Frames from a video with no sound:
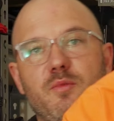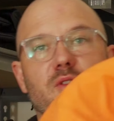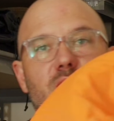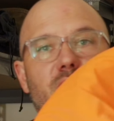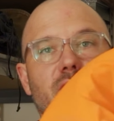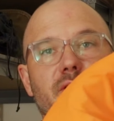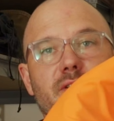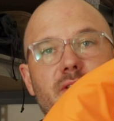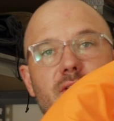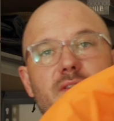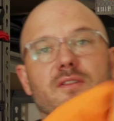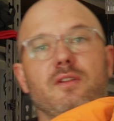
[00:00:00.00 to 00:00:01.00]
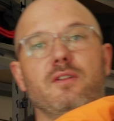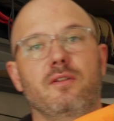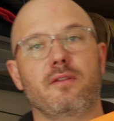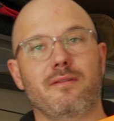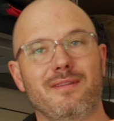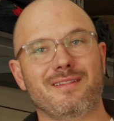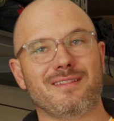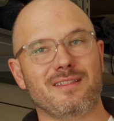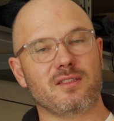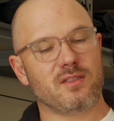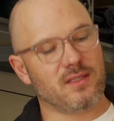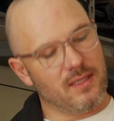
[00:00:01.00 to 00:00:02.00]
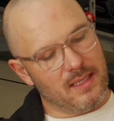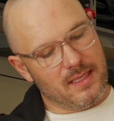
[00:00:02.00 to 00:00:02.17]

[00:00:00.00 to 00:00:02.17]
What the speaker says: mule cooler. So this is